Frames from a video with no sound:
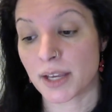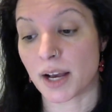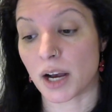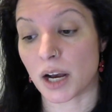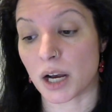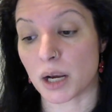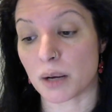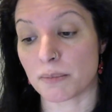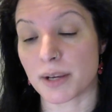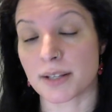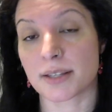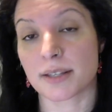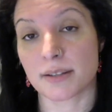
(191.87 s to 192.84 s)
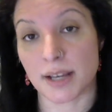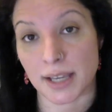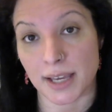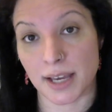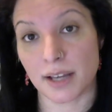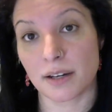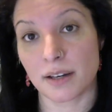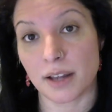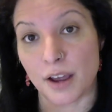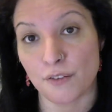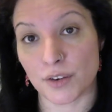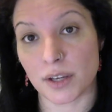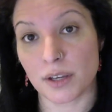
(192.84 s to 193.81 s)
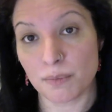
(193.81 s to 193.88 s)
Um, it's again,
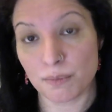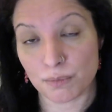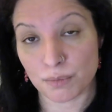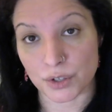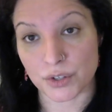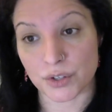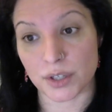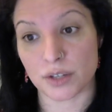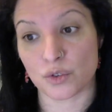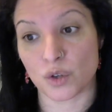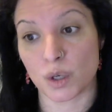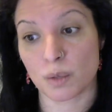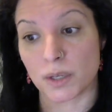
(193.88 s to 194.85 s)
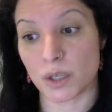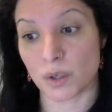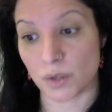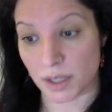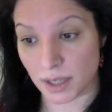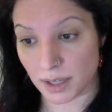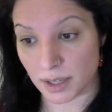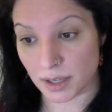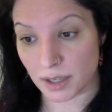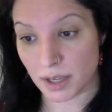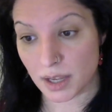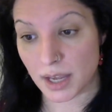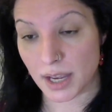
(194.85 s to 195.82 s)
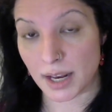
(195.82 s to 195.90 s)
every person is going to be unique
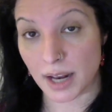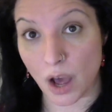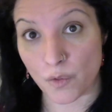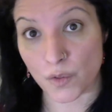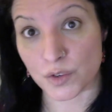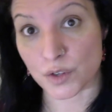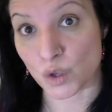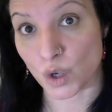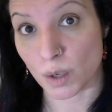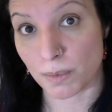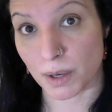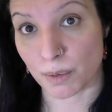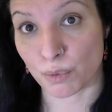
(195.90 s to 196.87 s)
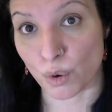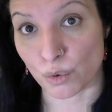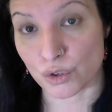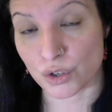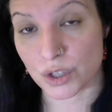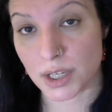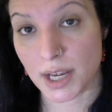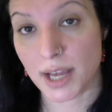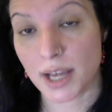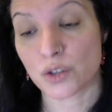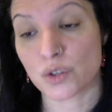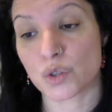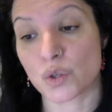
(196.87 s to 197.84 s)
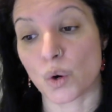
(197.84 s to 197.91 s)
in how this is going to be approached.
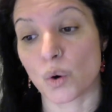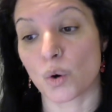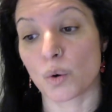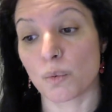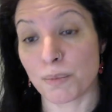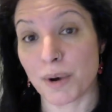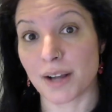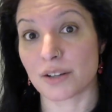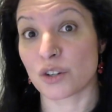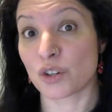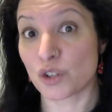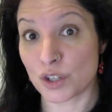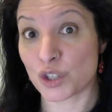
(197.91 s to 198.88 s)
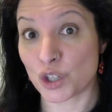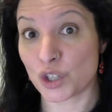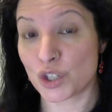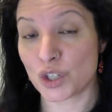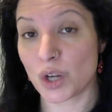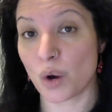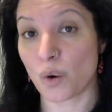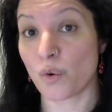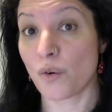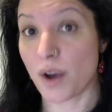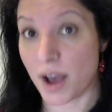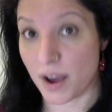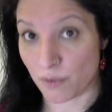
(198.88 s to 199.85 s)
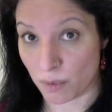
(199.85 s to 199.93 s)
So, but it's good to know
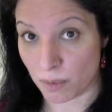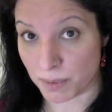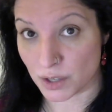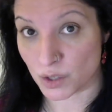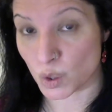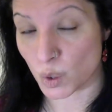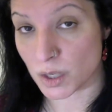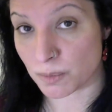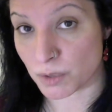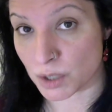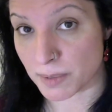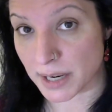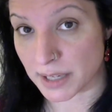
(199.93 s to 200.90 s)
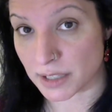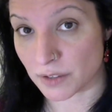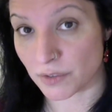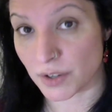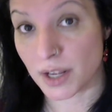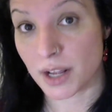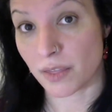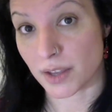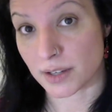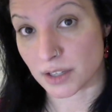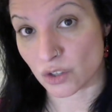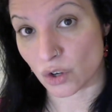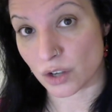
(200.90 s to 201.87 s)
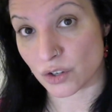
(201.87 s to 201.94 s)
from a PCOS perspective that
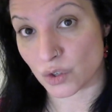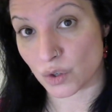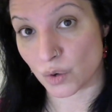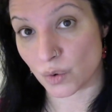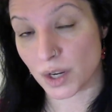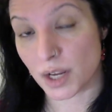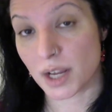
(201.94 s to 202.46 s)
testosterone